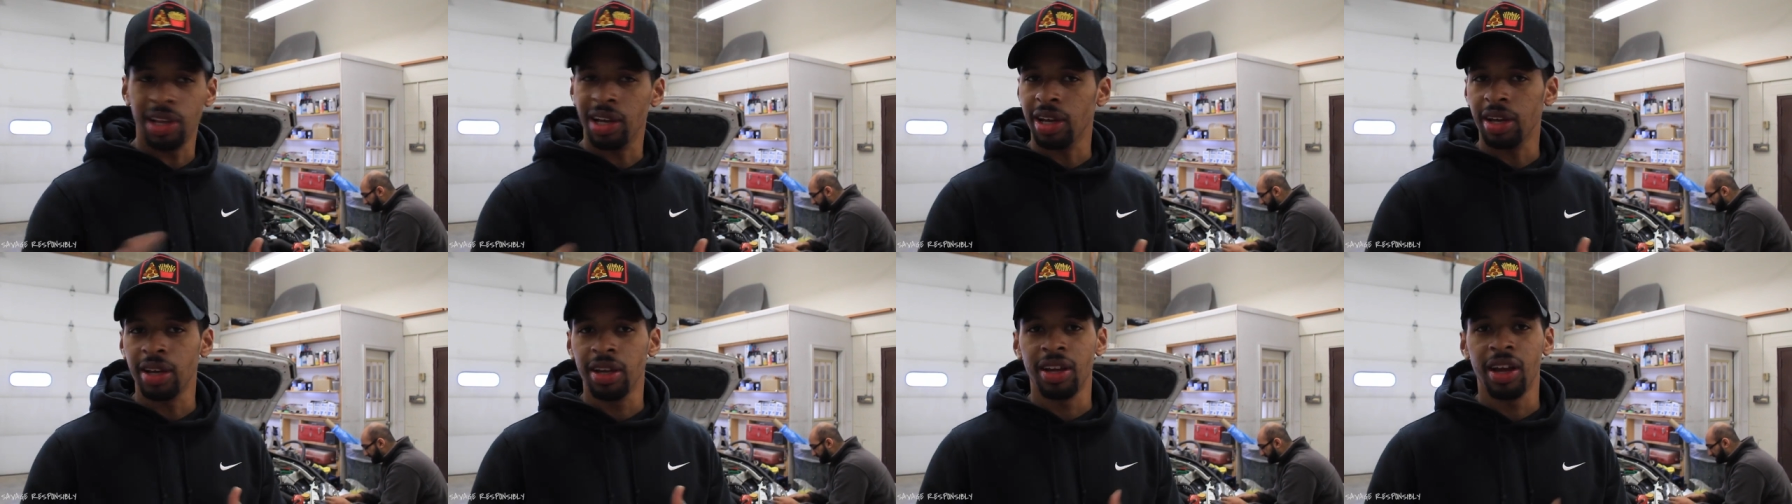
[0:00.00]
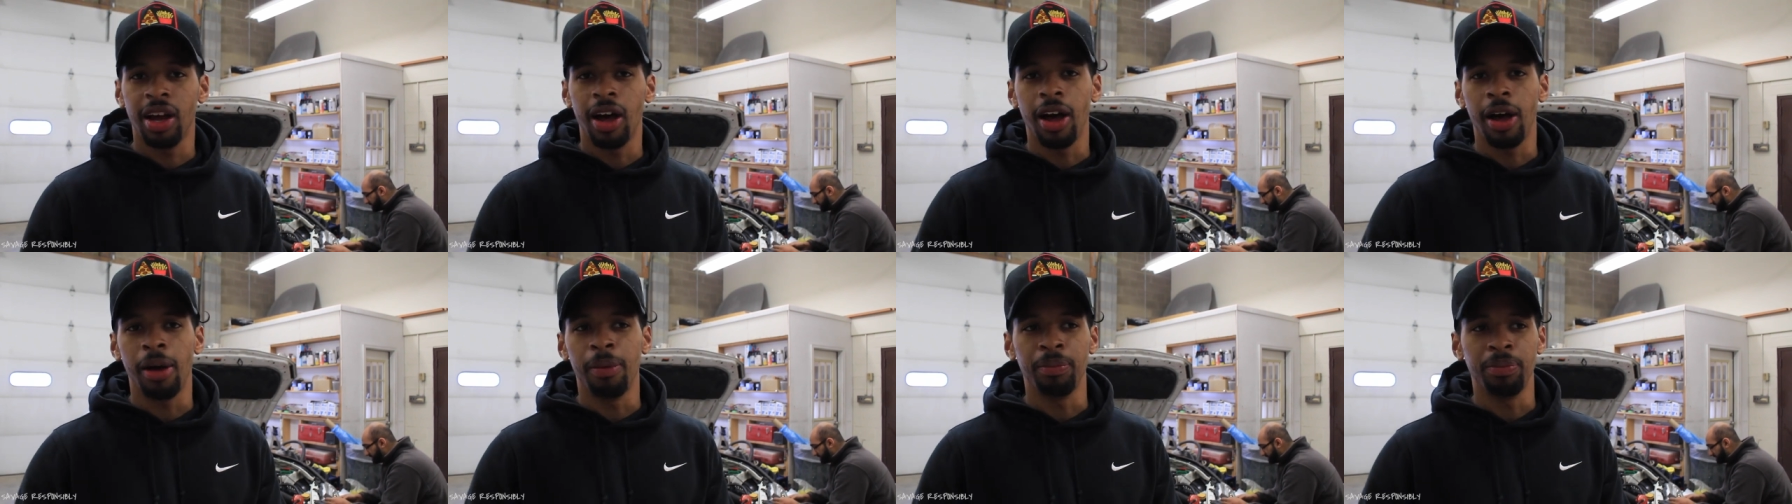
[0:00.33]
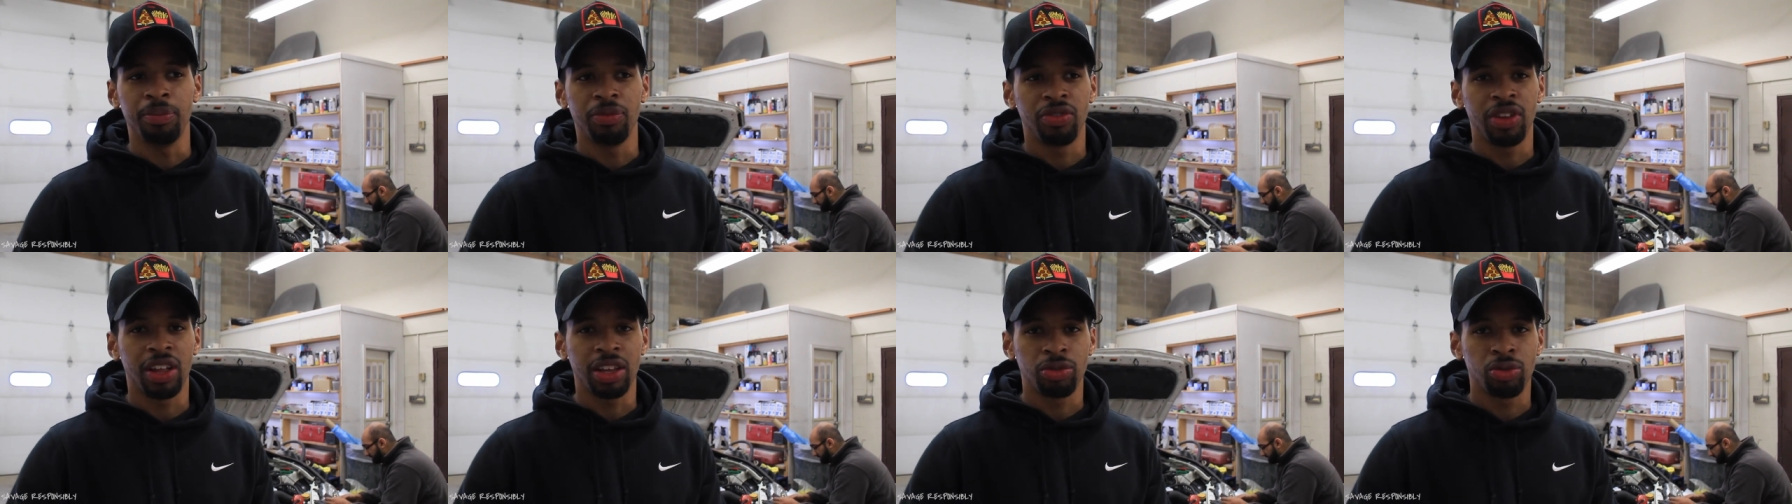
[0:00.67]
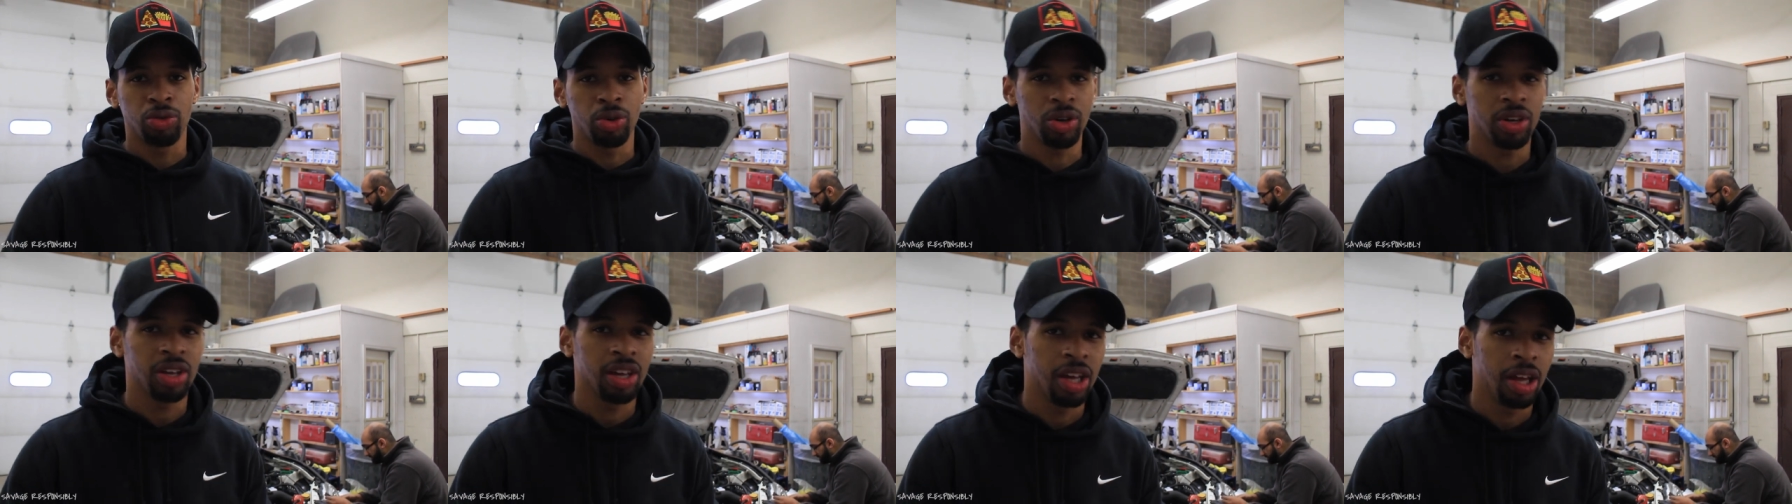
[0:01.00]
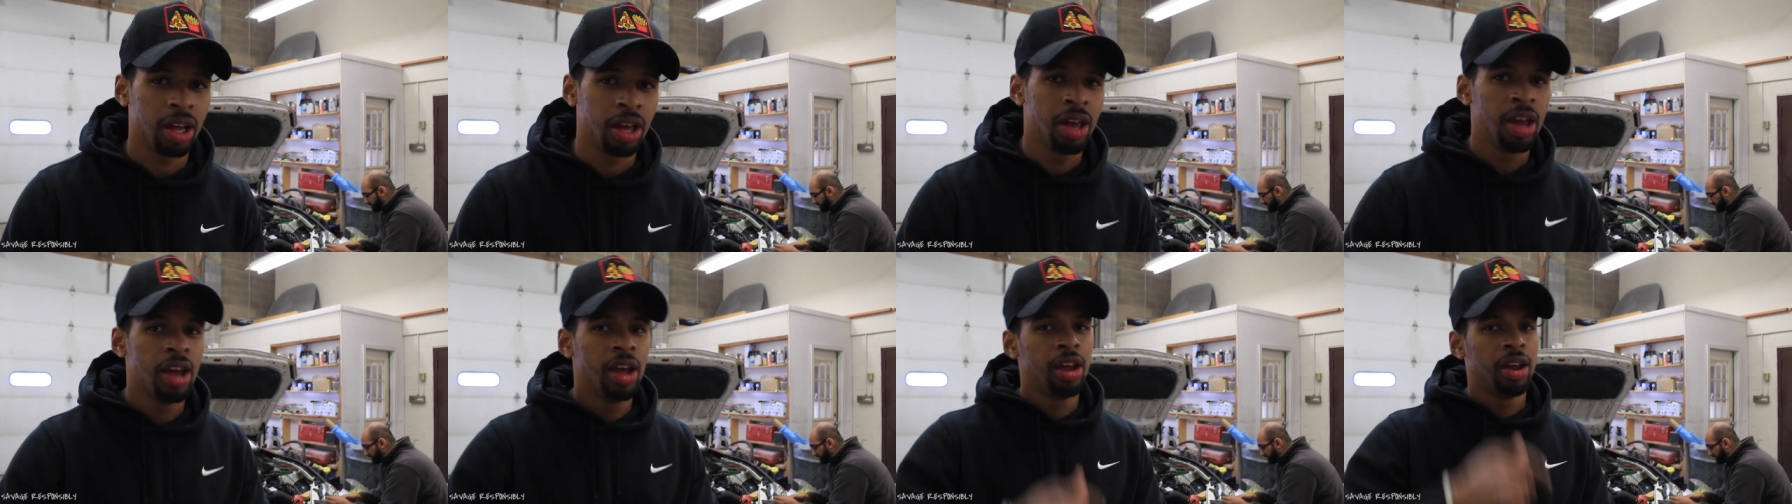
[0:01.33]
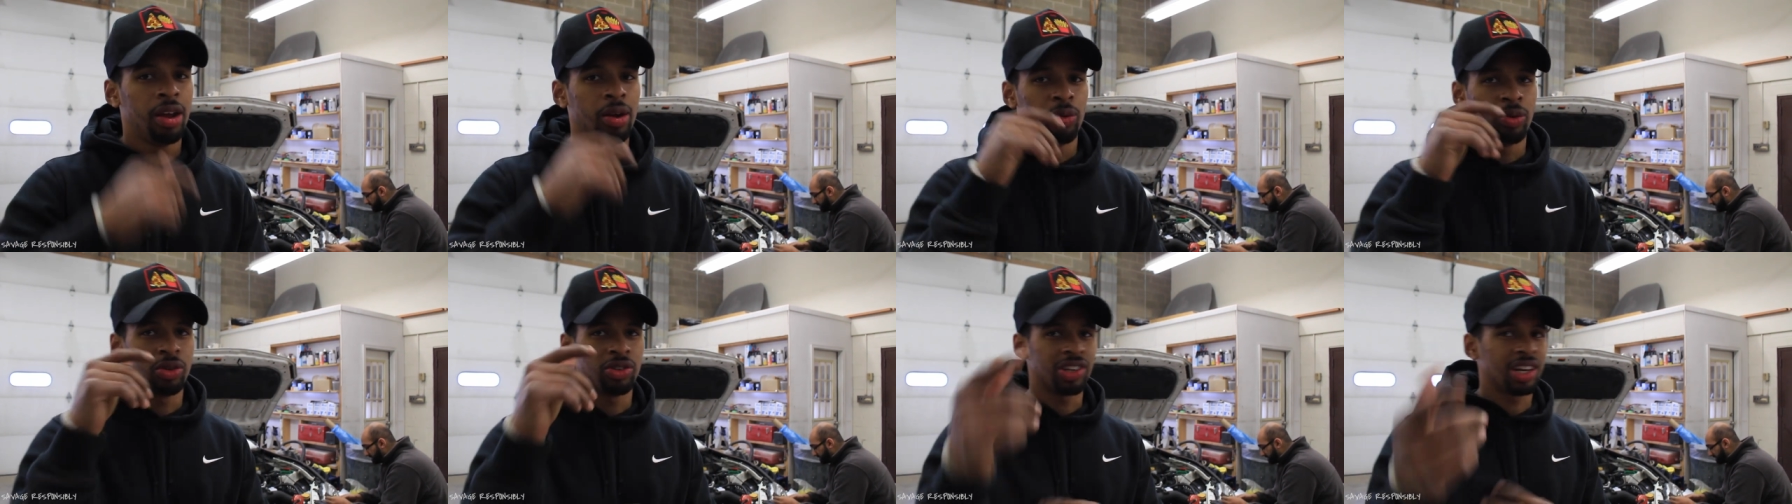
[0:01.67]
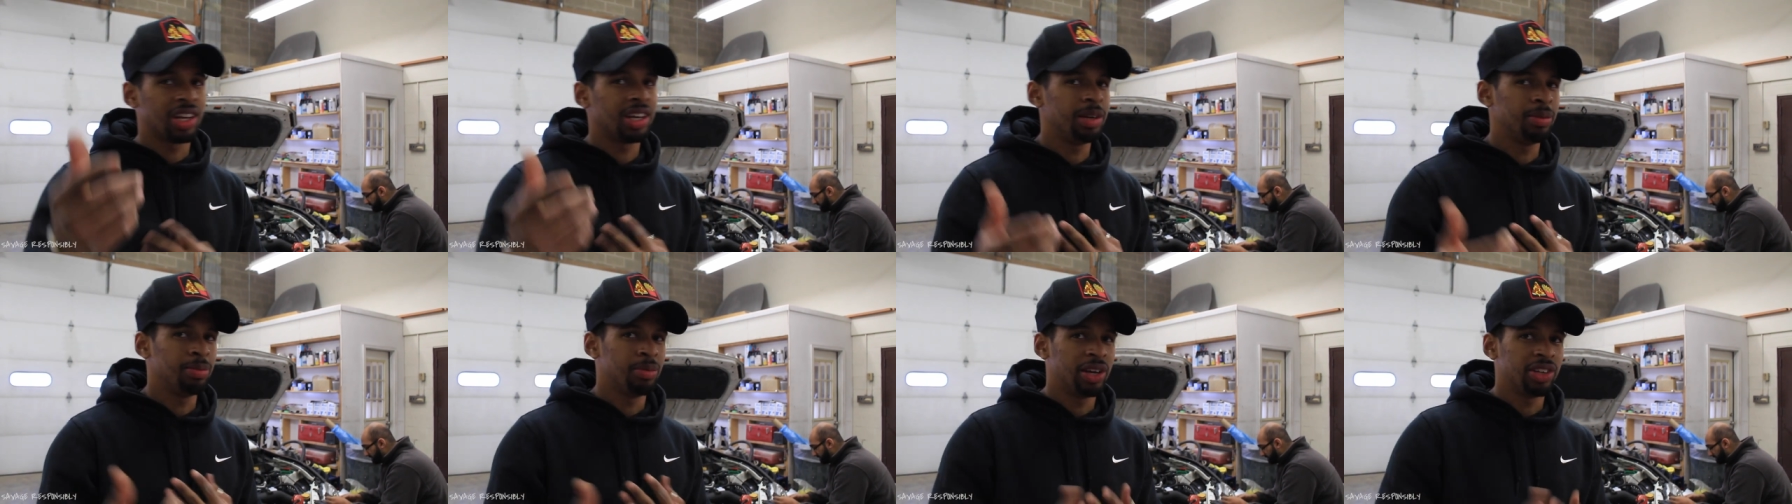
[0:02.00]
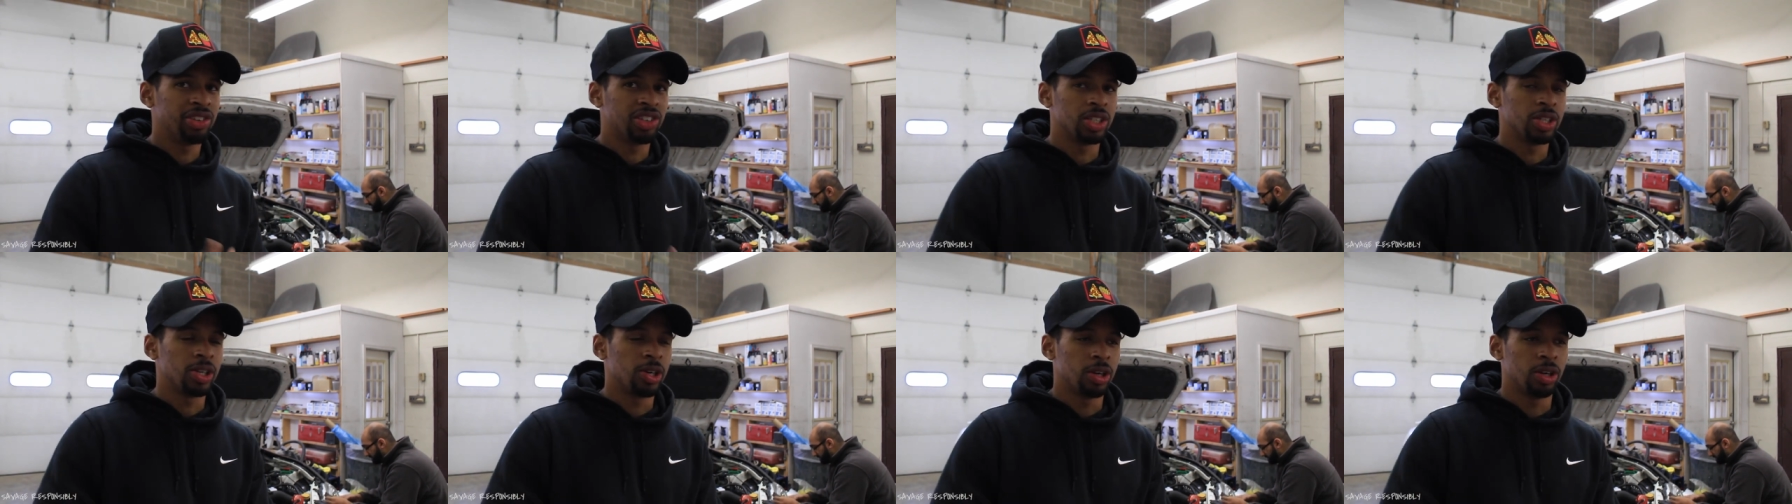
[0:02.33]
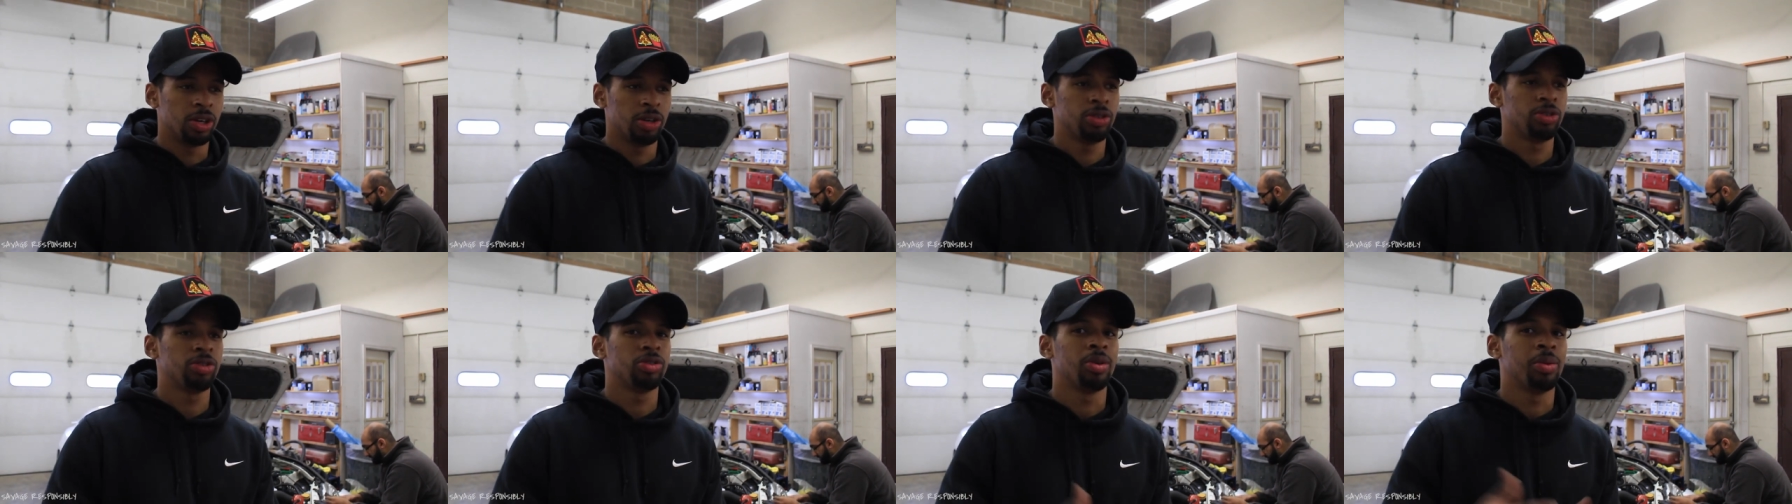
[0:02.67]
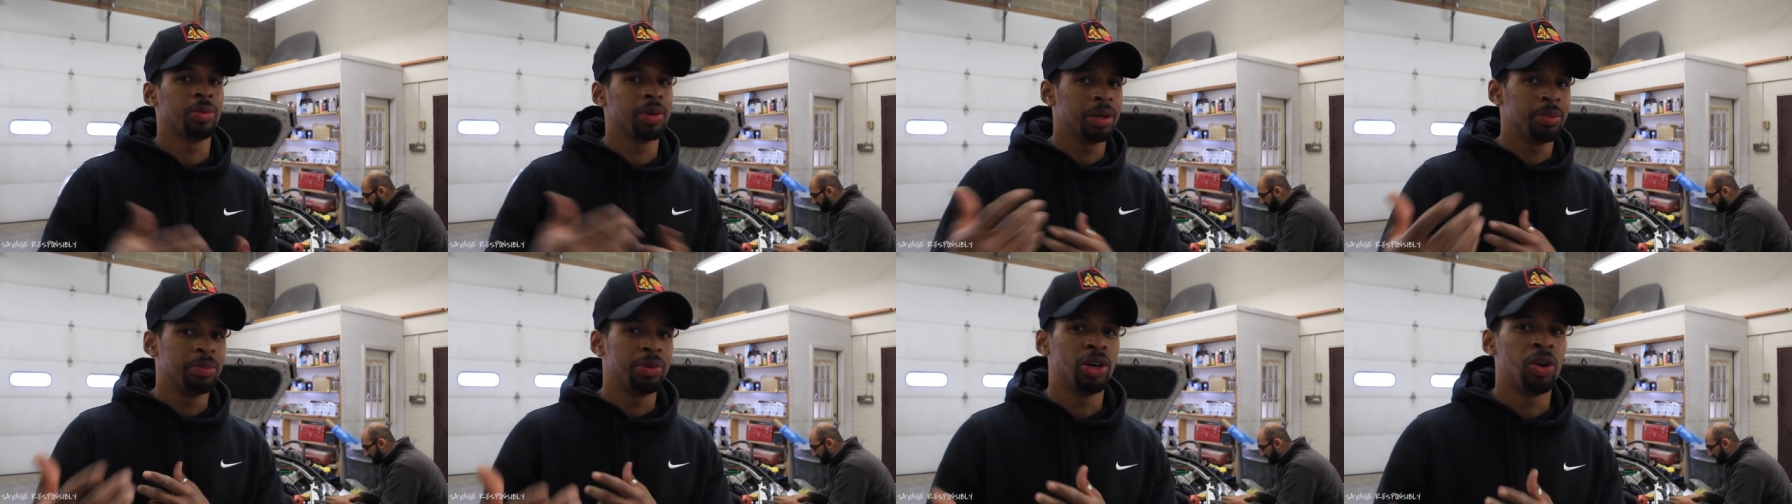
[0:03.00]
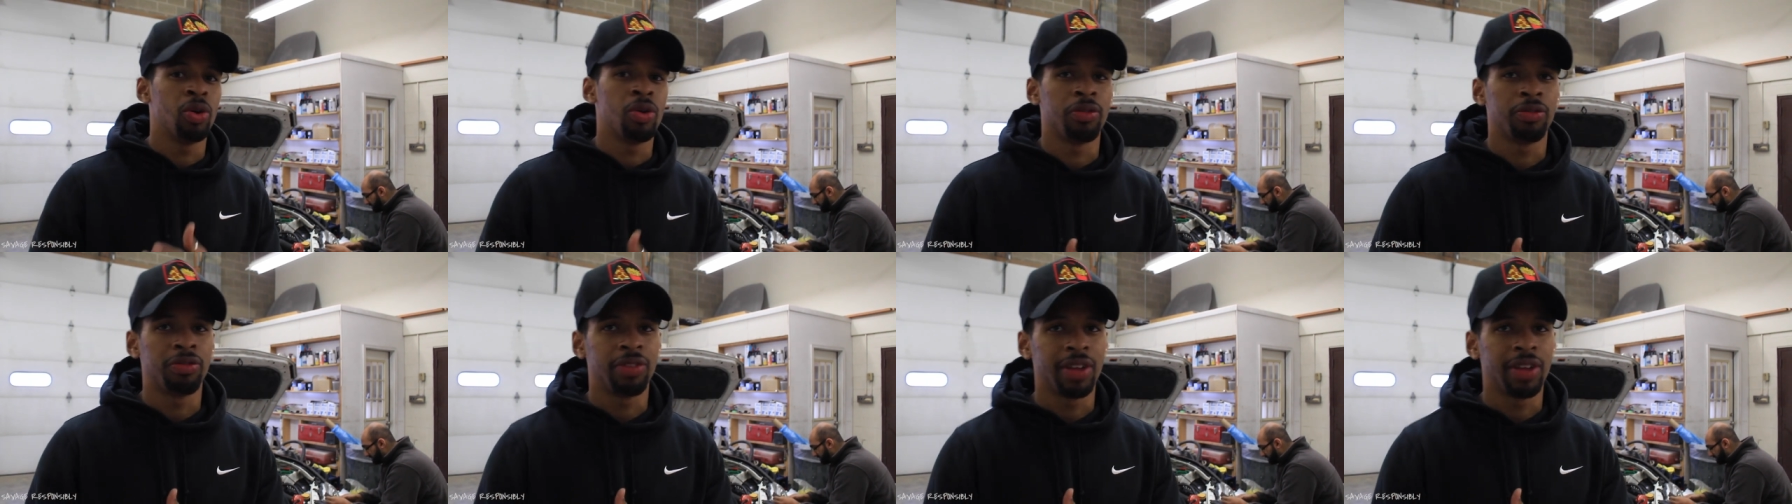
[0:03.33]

the um, flex fuel kit, which I didn't mention earlier. So I'm gonna be going